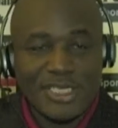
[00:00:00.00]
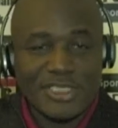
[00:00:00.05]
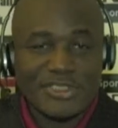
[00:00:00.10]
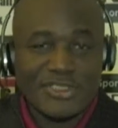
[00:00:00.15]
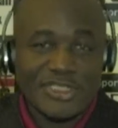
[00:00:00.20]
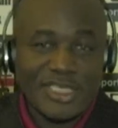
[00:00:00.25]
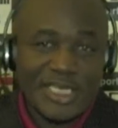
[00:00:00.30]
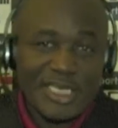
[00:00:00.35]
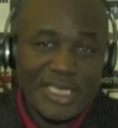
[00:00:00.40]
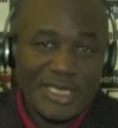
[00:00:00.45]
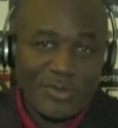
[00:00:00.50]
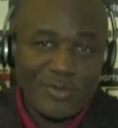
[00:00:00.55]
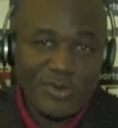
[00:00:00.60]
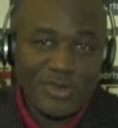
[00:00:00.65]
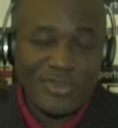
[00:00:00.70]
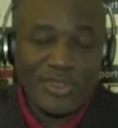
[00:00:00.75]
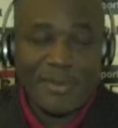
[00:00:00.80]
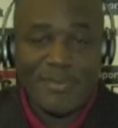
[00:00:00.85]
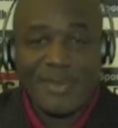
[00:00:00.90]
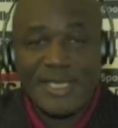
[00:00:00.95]
But
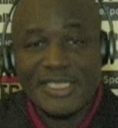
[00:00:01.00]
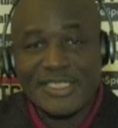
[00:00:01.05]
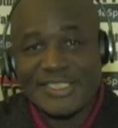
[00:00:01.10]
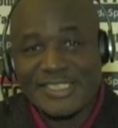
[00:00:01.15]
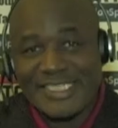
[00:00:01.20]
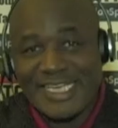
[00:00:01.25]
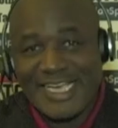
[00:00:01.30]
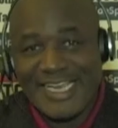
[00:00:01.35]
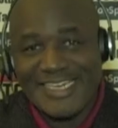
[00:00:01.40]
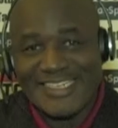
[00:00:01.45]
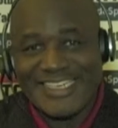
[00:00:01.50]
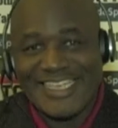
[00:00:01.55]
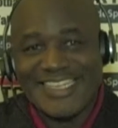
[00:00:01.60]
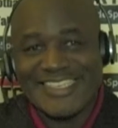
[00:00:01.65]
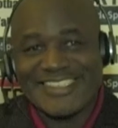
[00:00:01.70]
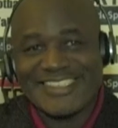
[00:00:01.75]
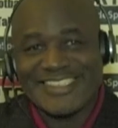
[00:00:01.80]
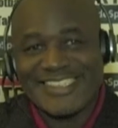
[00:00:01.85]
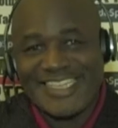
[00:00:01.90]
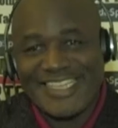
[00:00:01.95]
will they be as
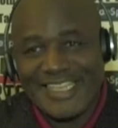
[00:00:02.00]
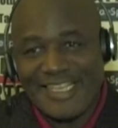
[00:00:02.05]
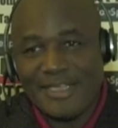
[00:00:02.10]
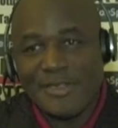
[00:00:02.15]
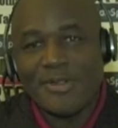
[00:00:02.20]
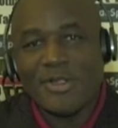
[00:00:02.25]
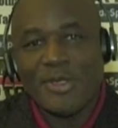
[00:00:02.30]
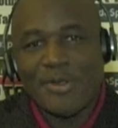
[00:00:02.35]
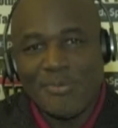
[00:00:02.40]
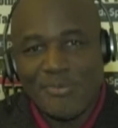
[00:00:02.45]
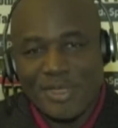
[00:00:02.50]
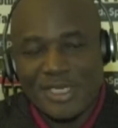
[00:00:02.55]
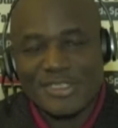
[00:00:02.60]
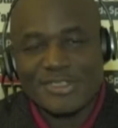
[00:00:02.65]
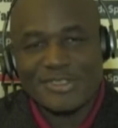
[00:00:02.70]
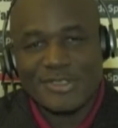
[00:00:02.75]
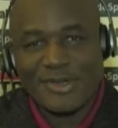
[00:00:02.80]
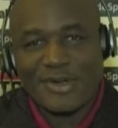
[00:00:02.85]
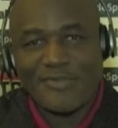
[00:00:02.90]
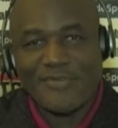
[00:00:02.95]
tight as the
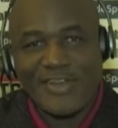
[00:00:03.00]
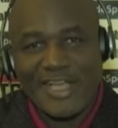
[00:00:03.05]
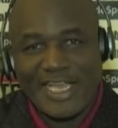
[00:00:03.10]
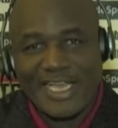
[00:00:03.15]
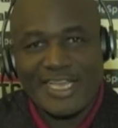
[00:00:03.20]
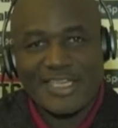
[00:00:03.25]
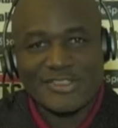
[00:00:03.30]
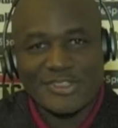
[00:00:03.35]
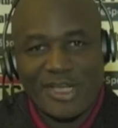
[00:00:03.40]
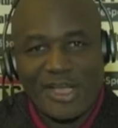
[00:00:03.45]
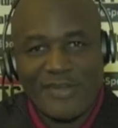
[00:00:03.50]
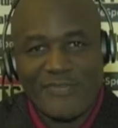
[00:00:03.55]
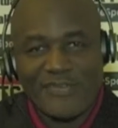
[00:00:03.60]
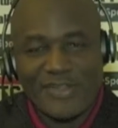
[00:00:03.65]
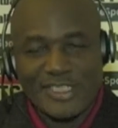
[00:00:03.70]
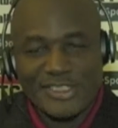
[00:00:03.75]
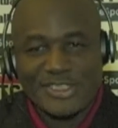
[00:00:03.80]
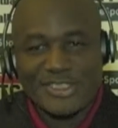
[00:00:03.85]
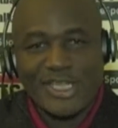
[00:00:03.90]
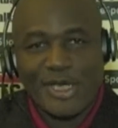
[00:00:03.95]
Minnesota Vikings
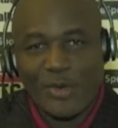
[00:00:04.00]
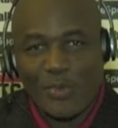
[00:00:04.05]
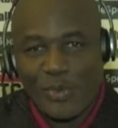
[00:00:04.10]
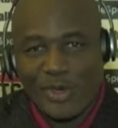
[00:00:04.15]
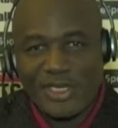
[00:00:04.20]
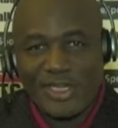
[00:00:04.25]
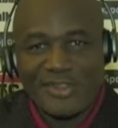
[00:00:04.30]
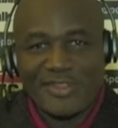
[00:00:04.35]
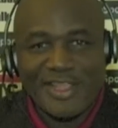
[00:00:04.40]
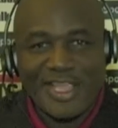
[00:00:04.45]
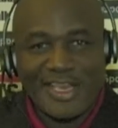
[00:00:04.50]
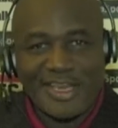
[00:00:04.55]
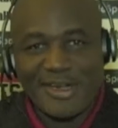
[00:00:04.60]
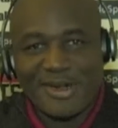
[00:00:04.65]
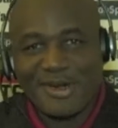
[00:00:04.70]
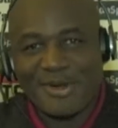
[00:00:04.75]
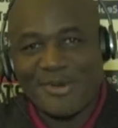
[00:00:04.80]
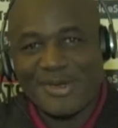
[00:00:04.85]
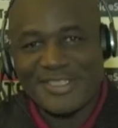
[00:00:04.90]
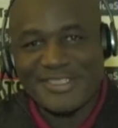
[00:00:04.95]
offense? What do you
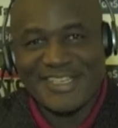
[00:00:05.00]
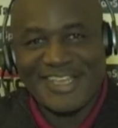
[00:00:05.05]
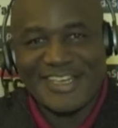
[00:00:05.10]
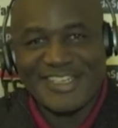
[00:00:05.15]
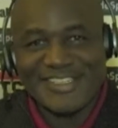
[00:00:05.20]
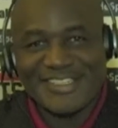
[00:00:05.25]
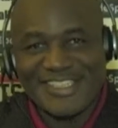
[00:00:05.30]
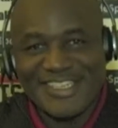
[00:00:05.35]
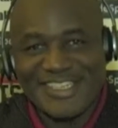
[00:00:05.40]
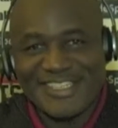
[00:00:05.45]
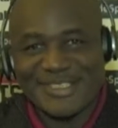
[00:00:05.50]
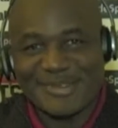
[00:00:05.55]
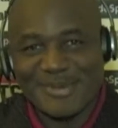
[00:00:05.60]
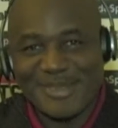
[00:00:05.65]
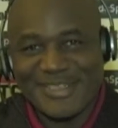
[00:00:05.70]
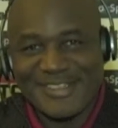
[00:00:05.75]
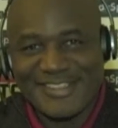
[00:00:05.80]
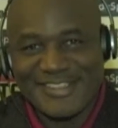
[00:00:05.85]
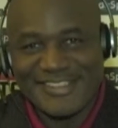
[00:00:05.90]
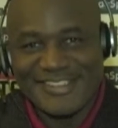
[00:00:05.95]
think here, Chris? How do you see
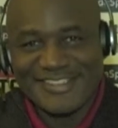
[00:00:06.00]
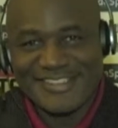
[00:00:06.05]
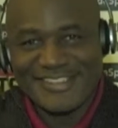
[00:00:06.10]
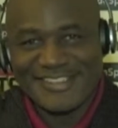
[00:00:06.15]
this one?